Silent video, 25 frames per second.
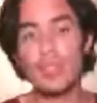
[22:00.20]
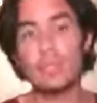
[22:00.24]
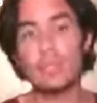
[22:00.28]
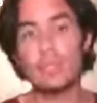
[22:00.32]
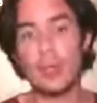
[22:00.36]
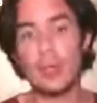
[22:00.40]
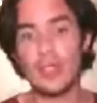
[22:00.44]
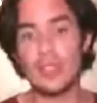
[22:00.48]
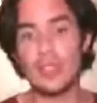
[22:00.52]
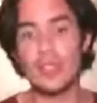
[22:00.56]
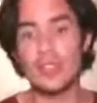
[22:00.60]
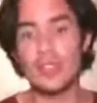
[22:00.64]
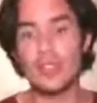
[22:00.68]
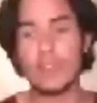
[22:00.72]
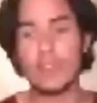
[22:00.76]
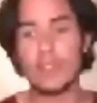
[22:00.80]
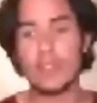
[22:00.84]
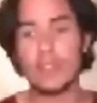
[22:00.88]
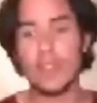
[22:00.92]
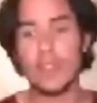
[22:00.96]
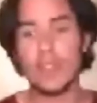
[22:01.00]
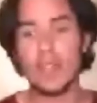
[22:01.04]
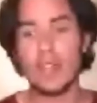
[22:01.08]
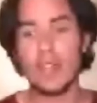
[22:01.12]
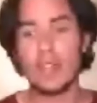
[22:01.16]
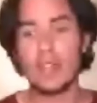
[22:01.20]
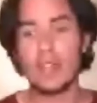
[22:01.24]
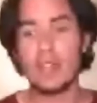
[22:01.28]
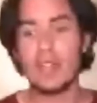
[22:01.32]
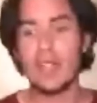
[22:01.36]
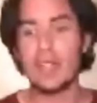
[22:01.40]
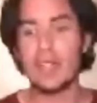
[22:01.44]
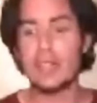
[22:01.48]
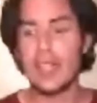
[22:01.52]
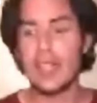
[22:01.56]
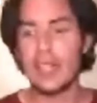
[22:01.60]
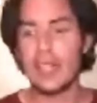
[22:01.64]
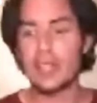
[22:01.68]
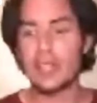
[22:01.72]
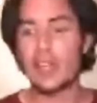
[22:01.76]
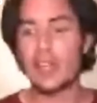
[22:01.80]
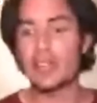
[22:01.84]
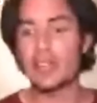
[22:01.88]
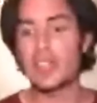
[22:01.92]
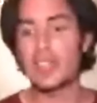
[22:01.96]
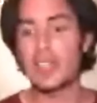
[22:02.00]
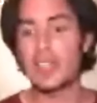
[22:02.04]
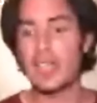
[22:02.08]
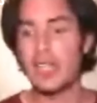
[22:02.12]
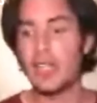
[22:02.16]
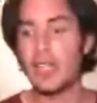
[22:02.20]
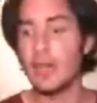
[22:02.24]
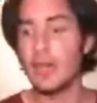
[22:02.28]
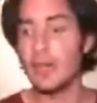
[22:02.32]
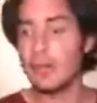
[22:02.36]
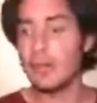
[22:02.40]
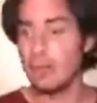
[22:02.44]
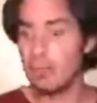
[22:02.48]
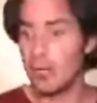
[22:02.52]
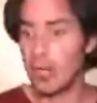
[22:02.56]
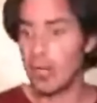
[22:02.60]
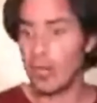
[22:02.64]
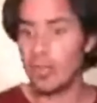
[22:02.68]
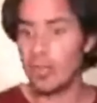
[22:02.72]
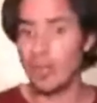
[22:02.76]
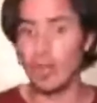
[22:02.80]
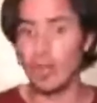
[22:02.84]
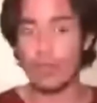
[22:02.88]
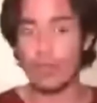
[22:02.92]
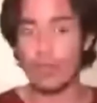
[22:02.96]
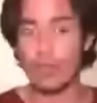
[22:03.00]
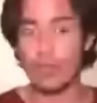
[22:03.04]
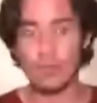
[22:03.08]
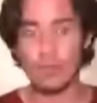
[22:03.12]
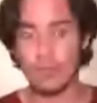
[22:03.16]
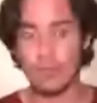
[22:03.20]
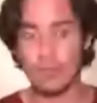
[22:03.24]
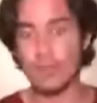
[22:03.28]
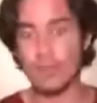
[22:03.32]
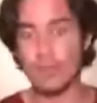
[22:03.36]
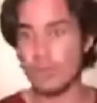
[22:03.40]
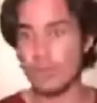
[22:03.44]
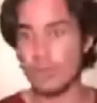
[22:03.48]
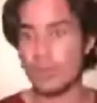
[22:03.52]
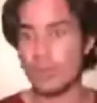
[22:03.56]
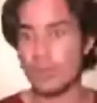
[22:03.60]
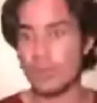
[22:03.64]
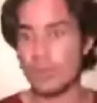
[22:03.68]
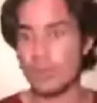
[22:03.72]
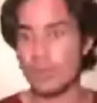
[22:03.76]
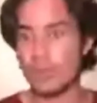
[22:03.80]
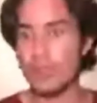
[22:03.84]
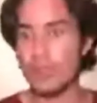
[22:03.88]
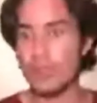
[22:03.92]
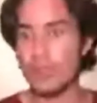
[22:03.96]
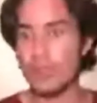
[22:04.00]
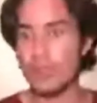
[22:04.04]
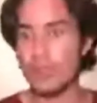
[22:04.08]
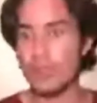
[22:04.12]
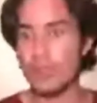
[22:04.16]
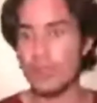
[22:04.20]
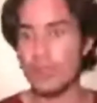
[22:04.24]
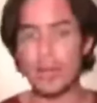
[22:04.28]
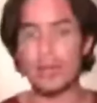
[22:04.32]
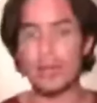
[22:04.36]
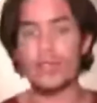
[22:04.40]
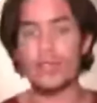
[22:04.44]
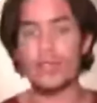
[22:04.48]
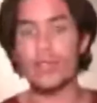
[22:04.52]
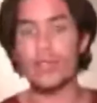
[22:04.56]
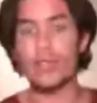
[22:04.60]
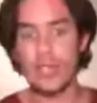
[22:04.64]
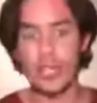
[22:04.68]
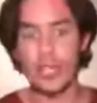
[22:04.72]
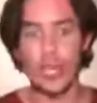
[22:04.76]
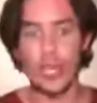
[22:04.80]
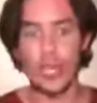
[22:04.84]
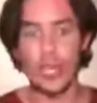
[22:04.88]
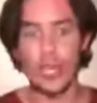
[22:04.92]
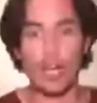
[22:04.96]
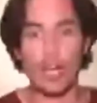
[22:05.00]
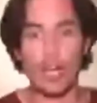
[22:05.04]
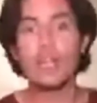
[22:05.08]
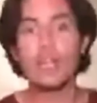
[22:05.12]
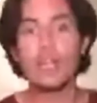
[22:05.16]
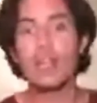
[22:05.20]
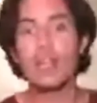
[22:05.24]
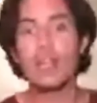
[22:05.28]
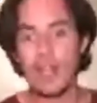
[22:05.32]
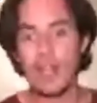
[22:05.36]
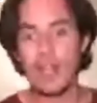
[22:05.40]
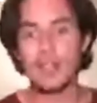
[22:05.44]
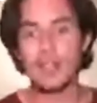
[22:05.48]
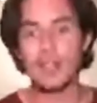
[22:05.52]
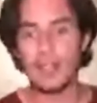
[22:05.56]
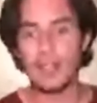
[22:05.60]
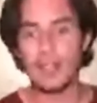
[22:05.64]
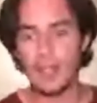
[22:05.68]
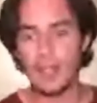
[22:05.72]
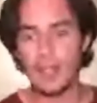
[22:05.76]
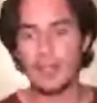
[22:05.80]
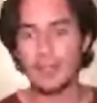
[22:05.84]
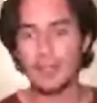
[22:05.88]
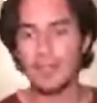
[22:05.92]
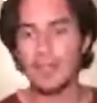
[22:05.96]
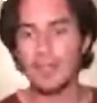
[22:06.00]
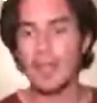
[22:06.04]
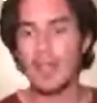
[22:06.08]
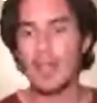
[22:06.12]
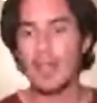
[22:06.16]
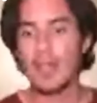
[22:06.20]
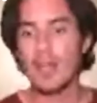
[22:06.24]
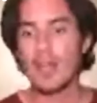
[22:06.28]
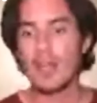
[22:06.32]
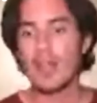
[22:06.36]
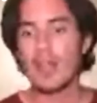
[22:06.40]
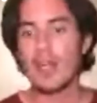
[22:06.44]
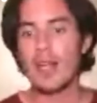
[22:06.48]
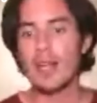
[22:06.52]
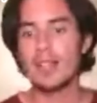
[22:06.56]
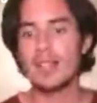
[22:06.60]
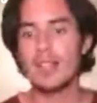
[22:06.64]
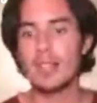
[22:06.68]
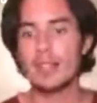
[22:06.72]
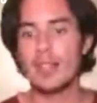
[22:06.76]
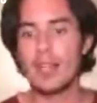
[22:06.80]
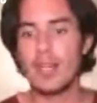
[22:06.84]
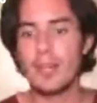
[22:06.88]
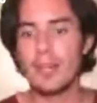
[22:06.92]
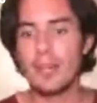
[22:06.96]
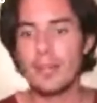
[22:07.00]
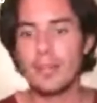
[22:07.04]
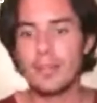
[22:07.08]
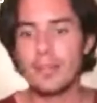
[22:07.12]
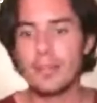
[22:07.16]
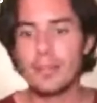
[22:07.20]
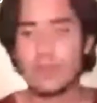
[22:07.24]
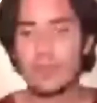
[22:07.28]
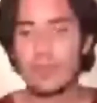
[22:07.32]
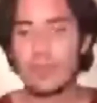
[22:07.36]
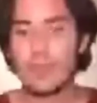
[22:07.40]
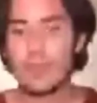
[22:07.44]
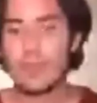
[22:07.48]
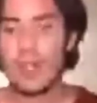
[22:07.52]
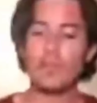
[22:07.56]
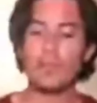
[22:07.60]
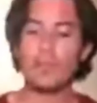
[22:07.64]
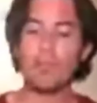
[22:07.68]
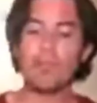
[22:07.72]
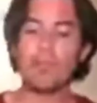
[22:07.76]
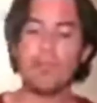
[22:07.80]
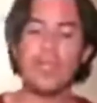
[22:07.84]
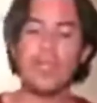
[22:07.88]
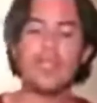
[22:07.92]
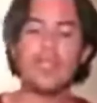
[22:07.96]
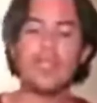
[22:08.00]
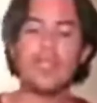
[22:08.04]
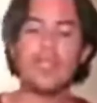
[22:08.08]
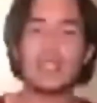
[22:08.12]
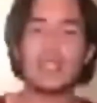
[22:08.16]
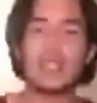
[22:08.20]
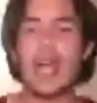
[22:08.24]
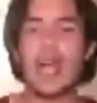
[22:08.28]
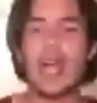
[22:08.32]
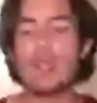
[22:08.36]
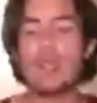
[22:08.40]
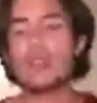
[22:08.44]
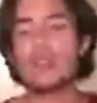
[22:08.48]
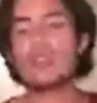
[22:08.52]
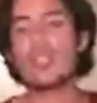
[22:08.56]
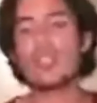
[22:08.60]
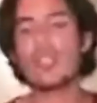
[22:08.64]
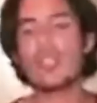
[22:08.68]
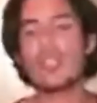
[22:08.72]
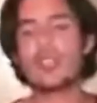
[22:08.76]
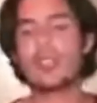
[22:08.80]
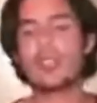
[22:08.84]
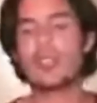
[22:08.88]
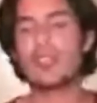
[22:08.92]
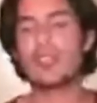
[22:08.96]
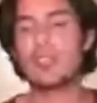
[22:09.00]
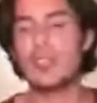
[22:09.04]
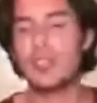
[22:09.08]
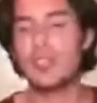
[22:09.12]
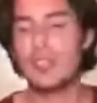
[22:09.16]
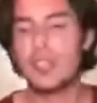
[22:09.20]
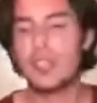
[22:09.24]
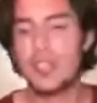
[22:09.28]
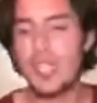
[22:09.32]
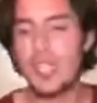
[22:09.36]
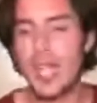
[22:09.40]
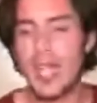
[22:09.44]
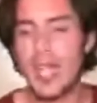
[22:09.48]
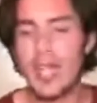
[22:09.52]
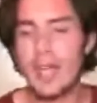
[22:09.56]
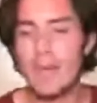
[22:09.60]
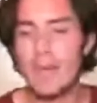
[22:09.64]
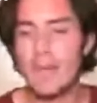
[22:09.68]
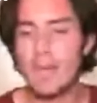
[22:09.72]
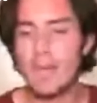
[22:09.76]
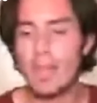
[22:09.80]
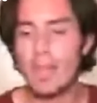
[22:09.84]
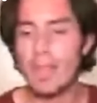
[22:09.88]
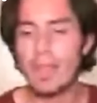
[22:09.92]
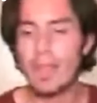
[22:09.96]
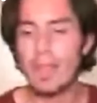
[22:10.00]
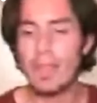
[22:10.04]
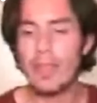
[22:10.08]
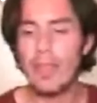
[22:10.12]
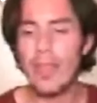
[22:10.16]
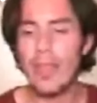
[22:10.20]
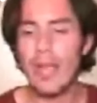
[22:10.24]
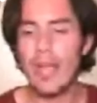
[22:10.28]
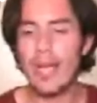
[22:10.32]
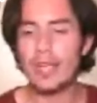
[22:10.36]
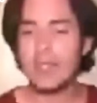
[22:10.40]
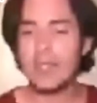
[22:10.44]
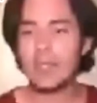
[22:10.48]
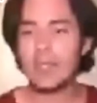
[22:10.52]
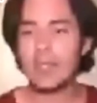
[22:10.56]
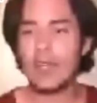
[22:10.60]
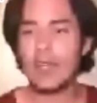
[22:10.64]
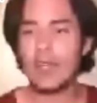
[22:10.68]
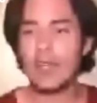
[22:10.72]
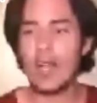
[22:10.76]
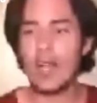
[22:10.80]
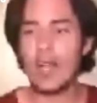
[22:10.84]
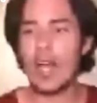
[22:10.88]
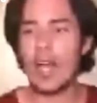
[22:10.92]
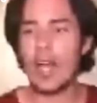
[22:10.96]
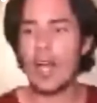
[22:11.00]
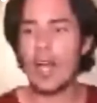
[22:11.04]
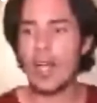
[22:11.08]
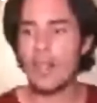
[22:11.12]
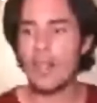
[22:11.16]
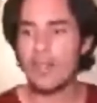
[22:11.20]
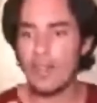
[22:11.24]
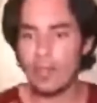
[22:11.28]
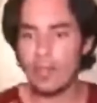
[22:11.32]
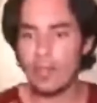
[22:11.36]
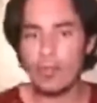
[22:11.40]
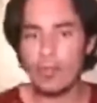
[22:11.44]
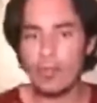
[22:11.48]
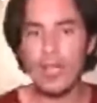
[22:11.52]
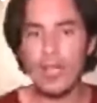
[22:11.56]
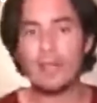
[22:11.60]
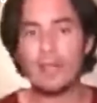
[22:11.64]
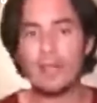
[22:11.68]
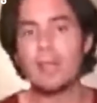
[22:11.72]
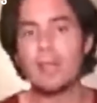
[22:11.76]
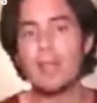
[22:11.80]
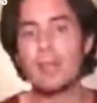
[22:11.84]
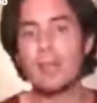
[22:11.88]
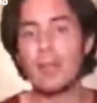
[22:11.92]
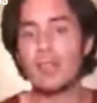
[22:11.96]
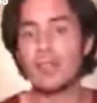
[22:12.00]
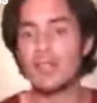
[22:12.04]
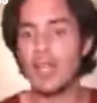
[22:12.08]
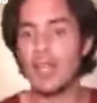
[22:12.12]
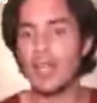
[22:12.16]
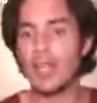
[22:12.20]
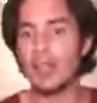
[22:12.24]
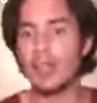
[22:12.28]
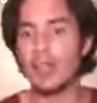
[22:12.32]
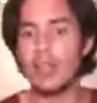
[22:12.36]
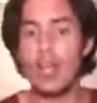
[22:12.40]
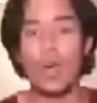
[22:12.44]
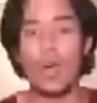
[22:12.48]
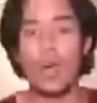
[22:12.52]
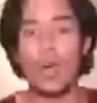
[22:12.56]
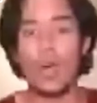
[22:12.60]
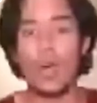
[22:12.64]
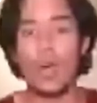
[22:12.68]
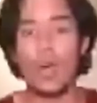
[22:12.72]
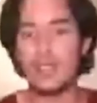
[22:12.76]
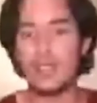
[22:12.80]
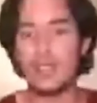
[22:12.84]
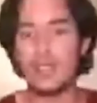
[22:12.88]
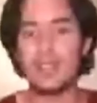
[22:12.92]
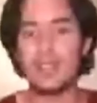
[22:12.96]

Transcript: persons that tells constantly, be careful, you fall down, you can hurt, exactly, etc. Basically, I want just to say that I've been reading people saying, no, it's